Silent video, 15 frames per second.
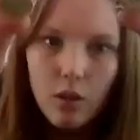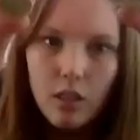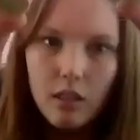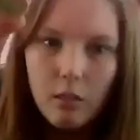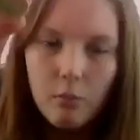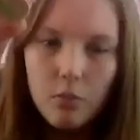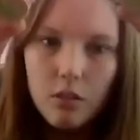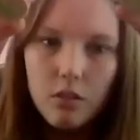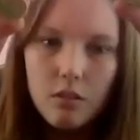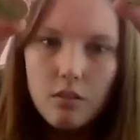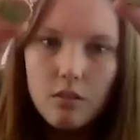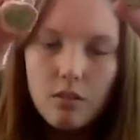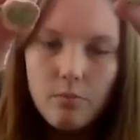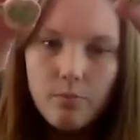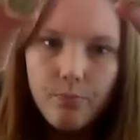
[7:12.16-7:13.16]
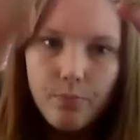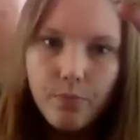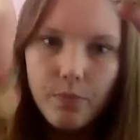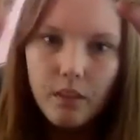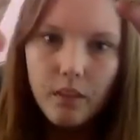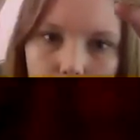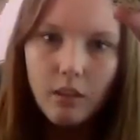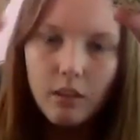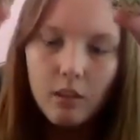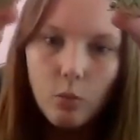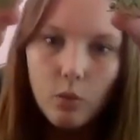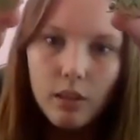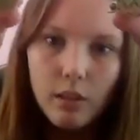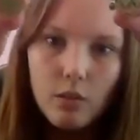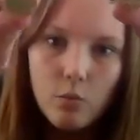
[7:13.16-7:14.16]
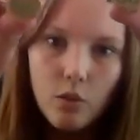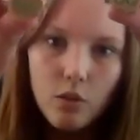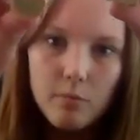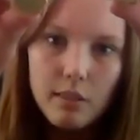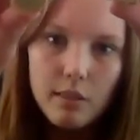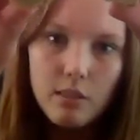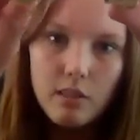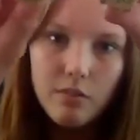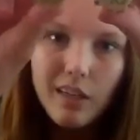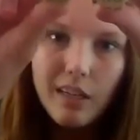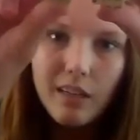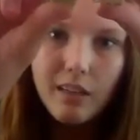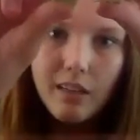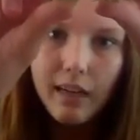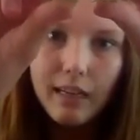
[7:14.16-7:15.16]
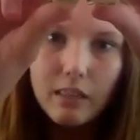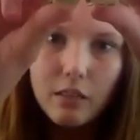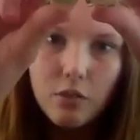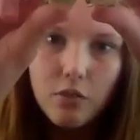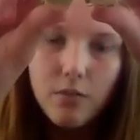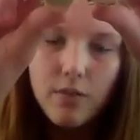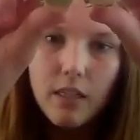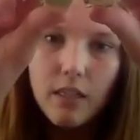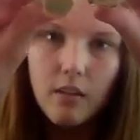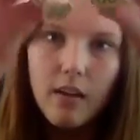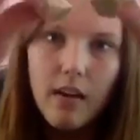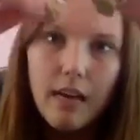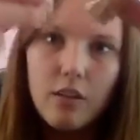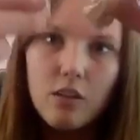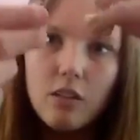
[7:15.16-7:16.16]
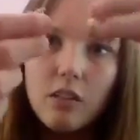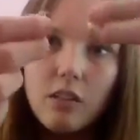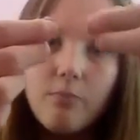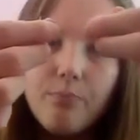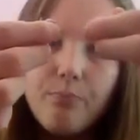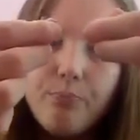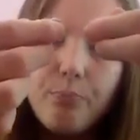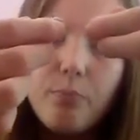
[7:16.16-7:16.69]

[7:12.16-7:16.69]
Cody numbers on the one that was more expensive, and his feet are actually